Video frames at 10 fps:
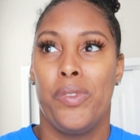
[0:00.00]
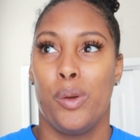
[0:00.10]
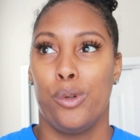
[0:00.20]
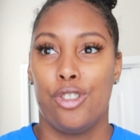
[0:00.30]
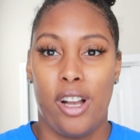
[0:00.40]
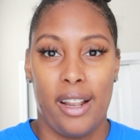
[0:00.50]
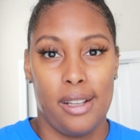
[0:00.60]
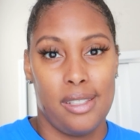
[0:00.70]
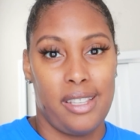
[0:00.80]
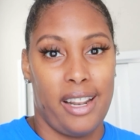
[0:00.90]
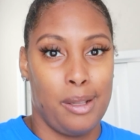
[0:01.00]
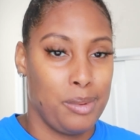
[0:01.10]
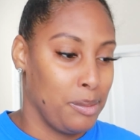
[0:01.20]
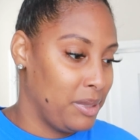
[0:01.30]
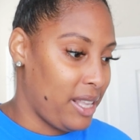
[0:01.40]
we'll try to set up
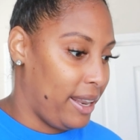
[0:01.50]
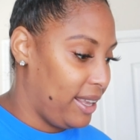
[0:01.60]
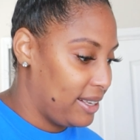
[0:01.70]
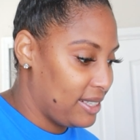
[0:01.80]
some settings.